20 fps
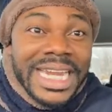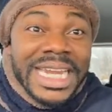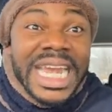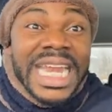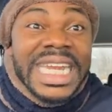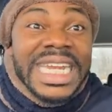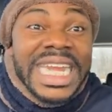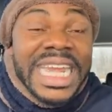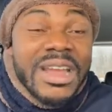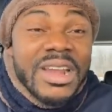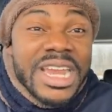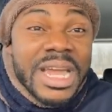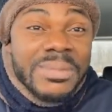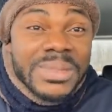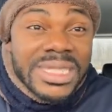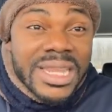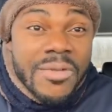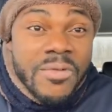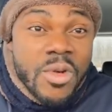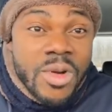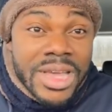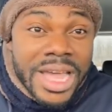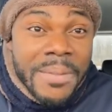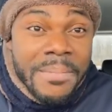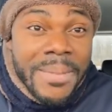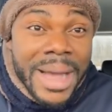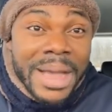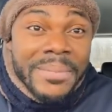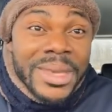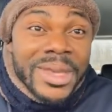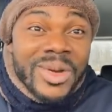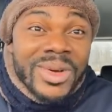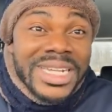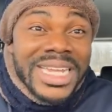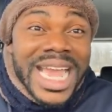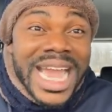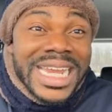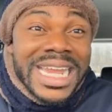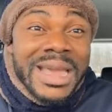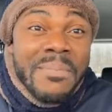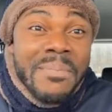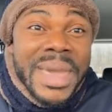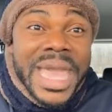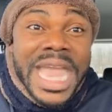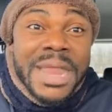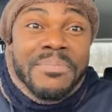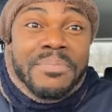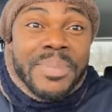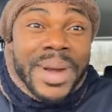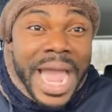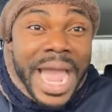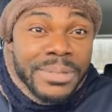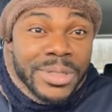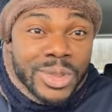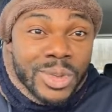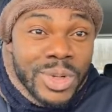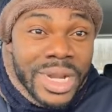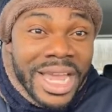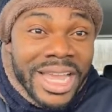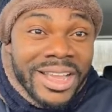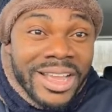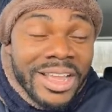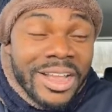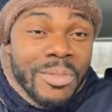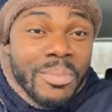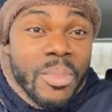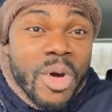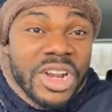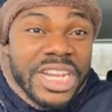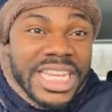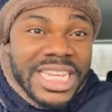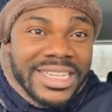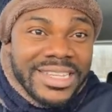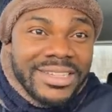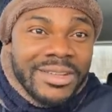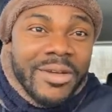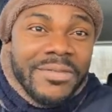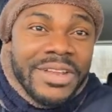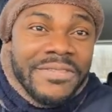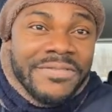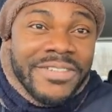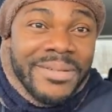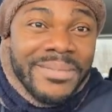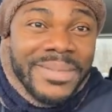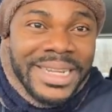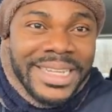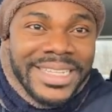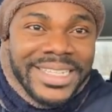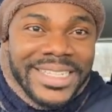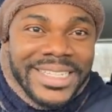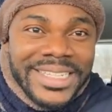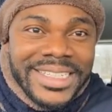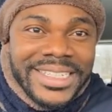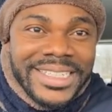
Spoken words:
And then they themselves will come back because they are the main pipe to the money of the family.